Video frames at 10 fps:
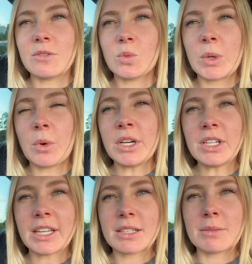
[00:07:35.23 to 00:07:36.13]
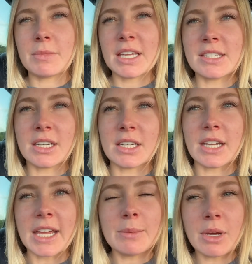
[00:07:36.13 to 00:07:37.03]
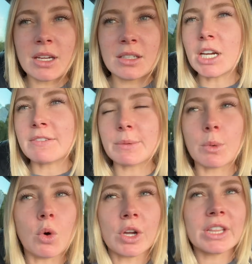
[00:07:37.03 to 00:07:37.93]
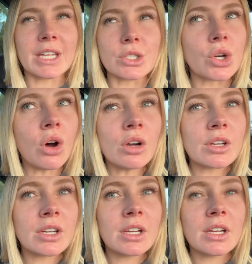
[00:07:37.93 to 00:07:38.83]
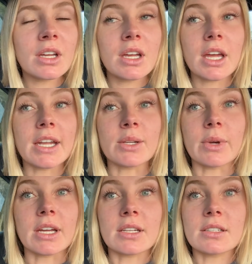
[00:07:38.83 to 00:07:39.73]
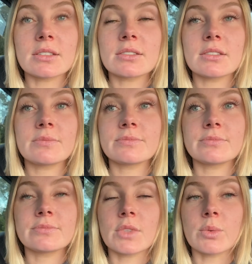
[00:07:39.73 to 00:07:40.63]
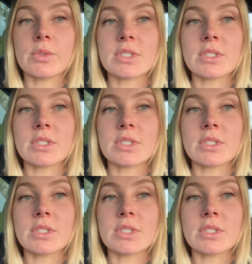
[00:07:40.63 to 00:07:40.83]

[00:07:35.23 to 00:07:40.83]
We're wondering, like, is it a neighbor? If they were walking their dog? Anyway, we'll